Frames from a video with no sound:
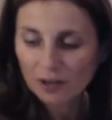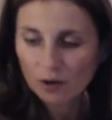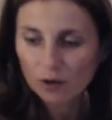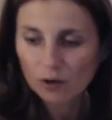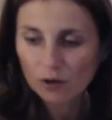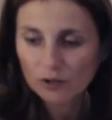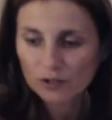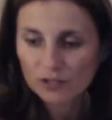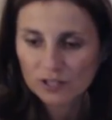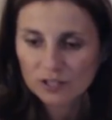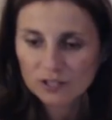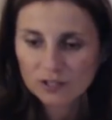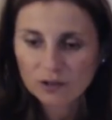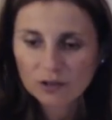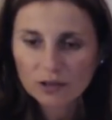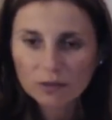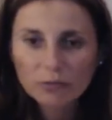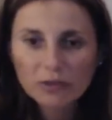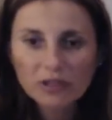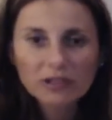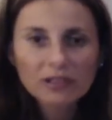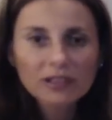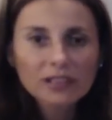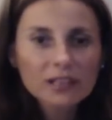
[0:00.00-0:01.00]
This is going
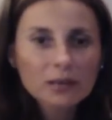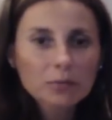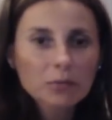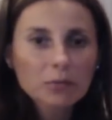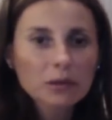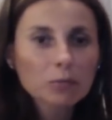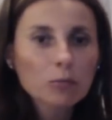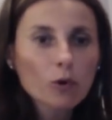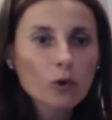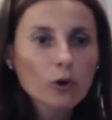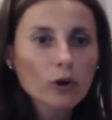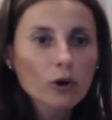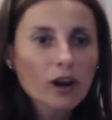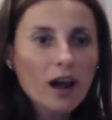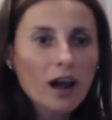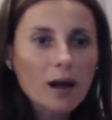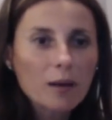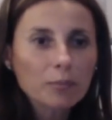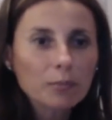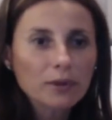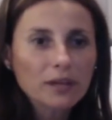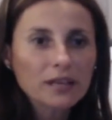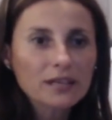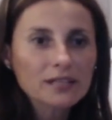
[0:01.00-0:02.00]
to be a little bit more
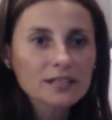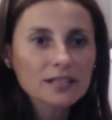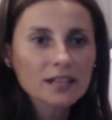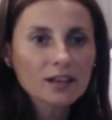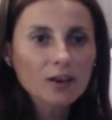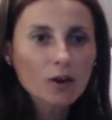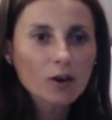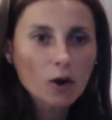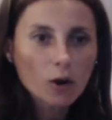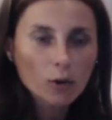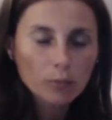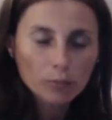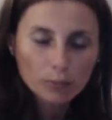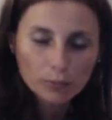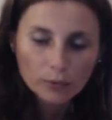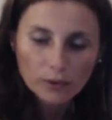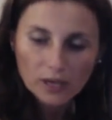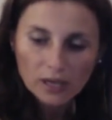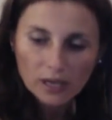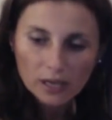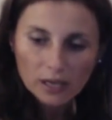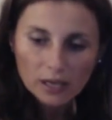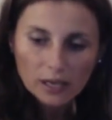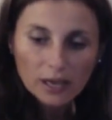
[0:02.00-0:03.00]
complex, I hope.
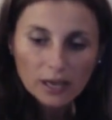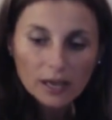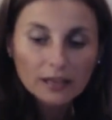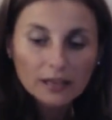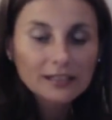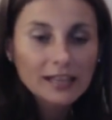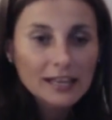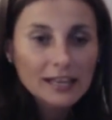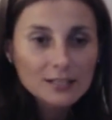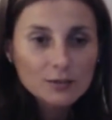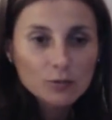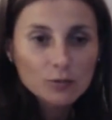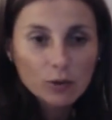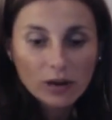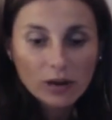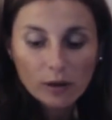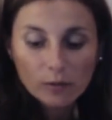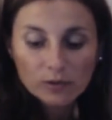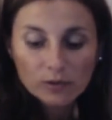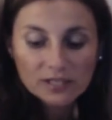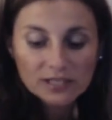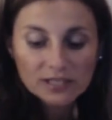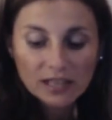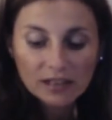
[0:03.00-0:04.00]
That's what I
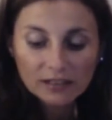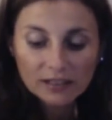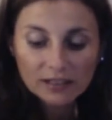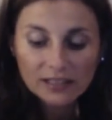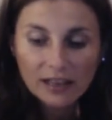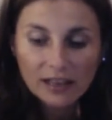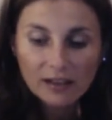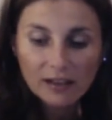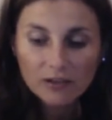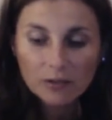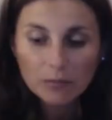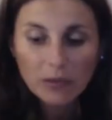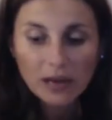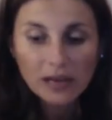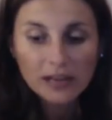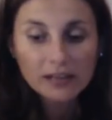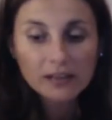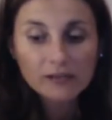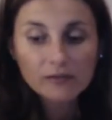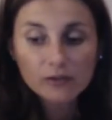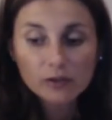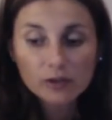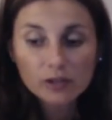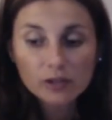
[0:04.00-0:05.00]
was telling
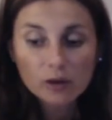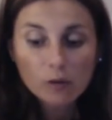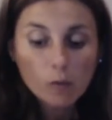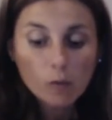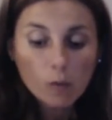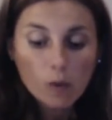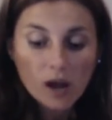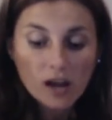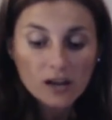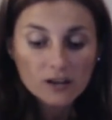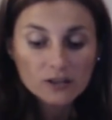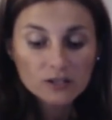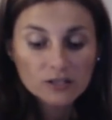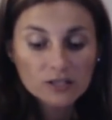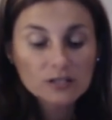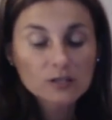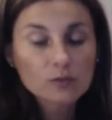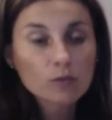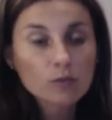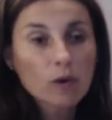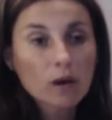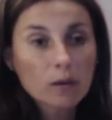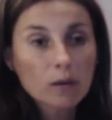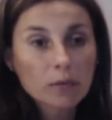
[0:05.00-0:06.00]
everybody. If you're going to watch
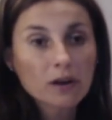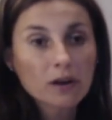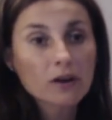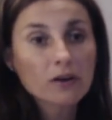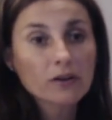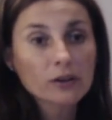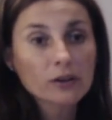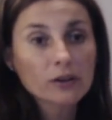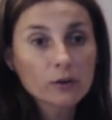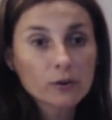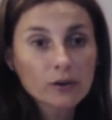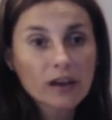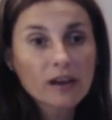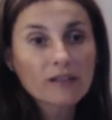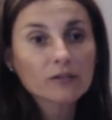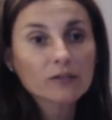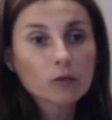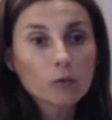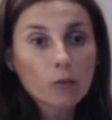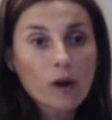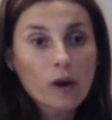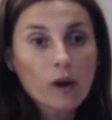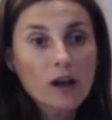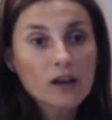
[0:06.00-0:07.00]
this webinar, you have
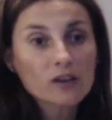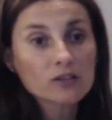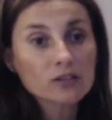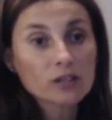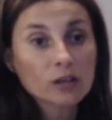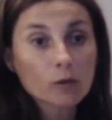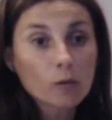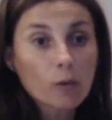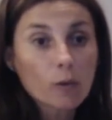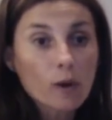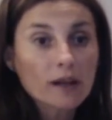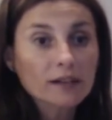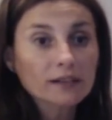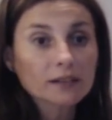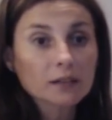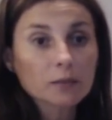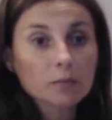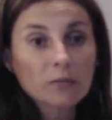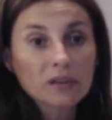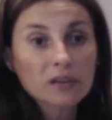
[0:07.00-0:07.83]
to watch the quantum